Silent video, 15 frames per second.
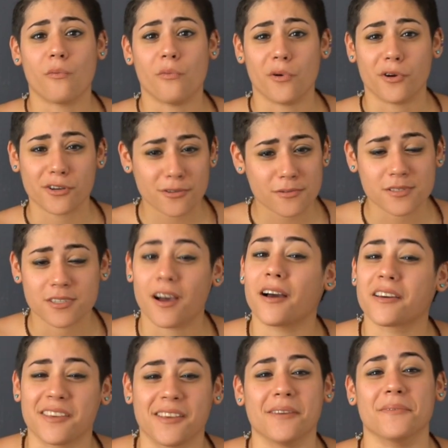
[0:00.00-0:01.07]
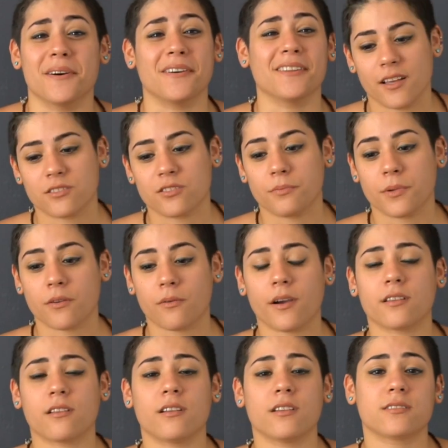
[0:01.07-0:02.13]
what are you talking about? And to be
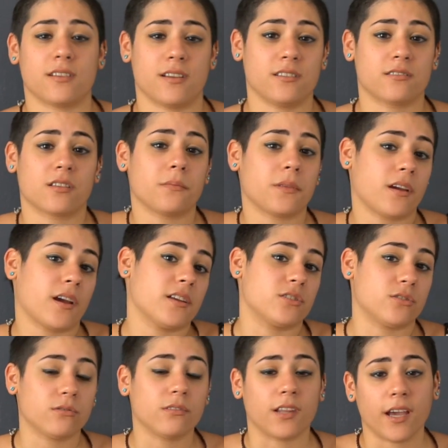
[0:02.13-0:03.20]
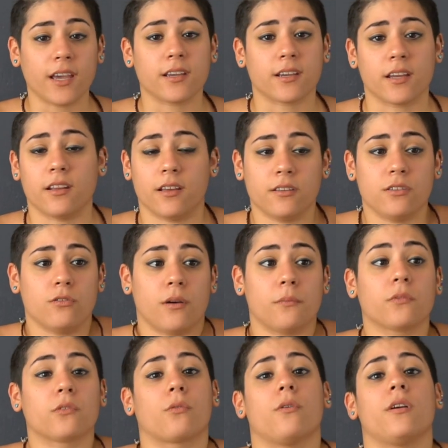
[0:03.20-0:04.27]
quite honest, it's something I do like, and you know,
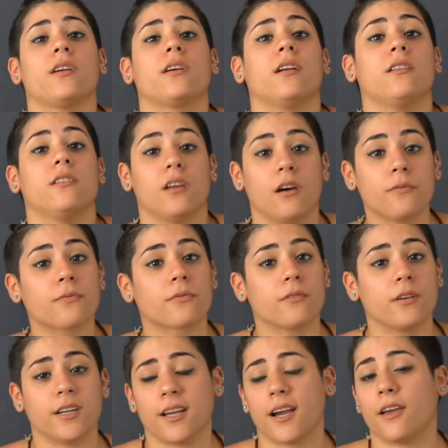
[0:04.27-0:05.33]
I'm growing a love for it.